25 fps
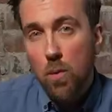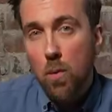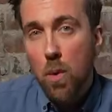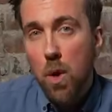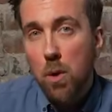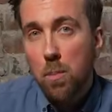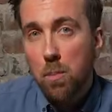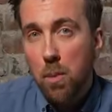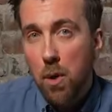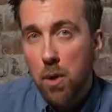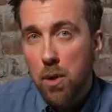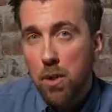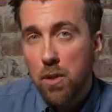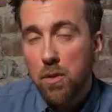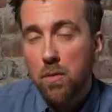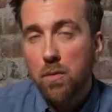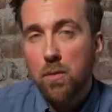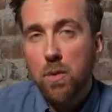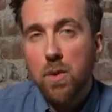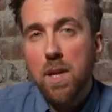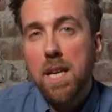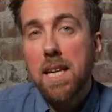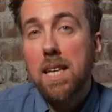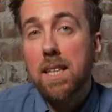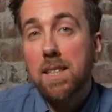1 point
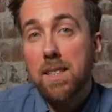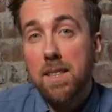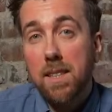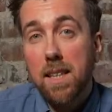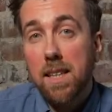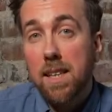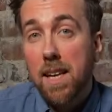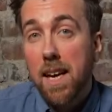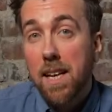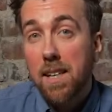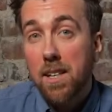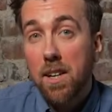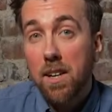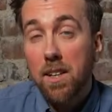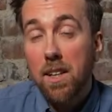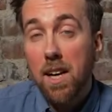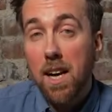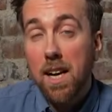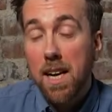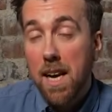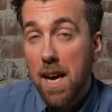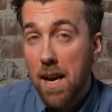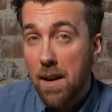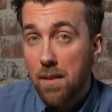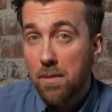for each Leidang
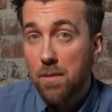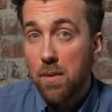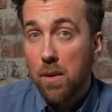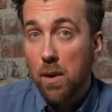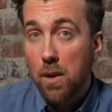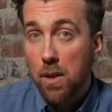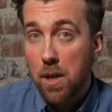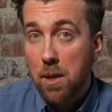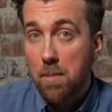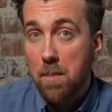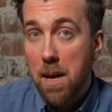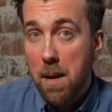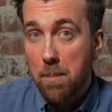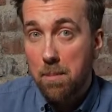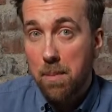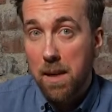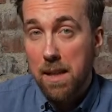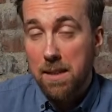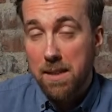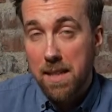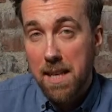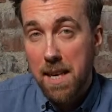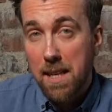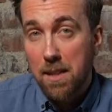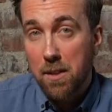I have on the map
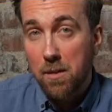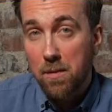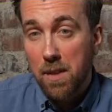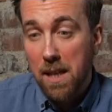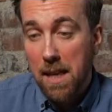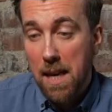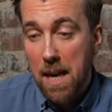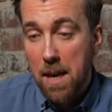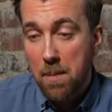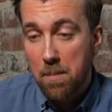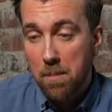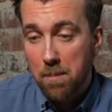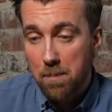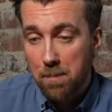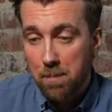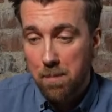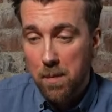at the end of the game.